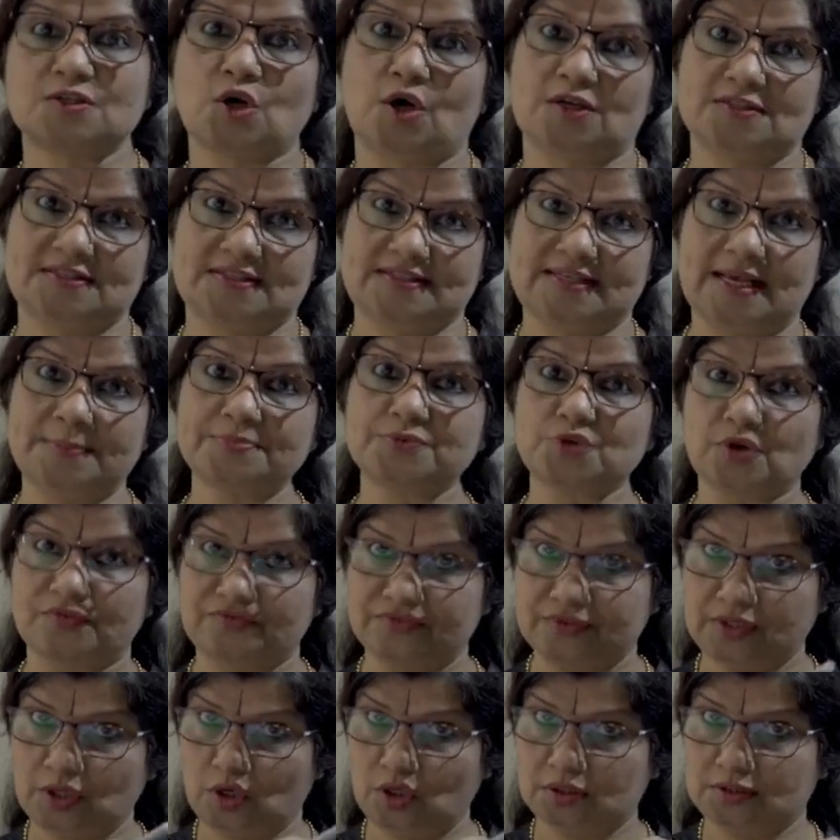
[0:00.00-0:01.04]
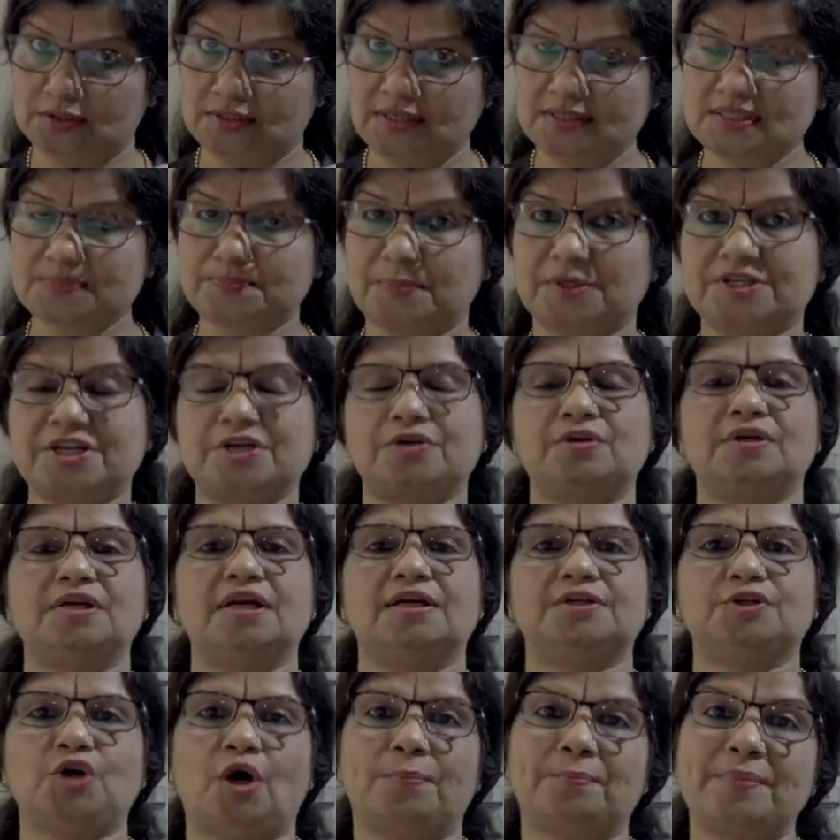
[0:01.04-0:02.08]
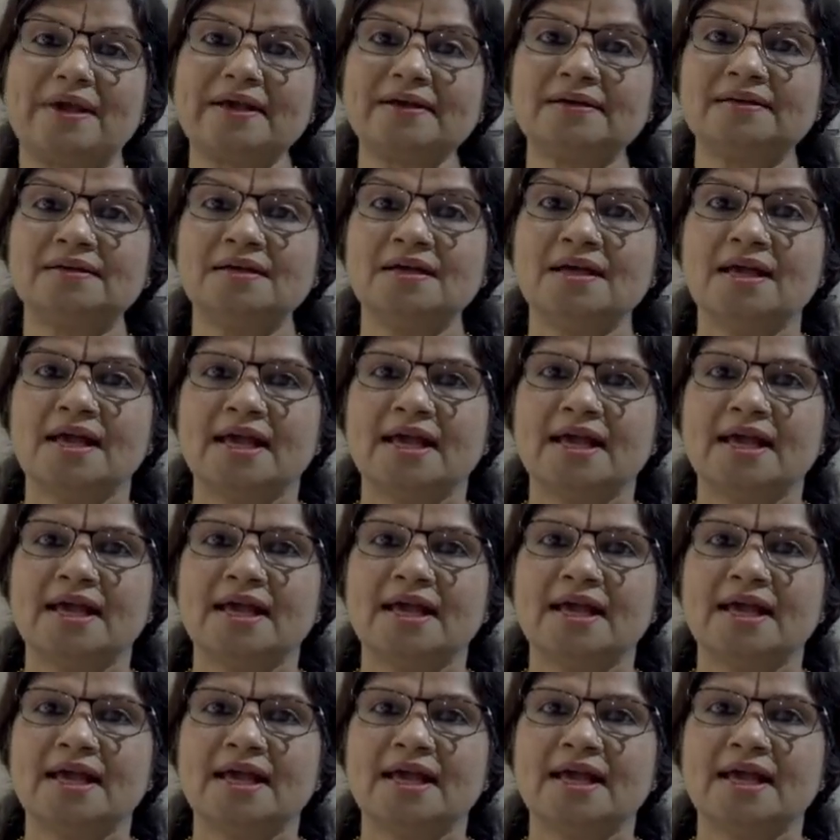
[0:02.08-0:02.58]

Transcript: concept of this particular topic,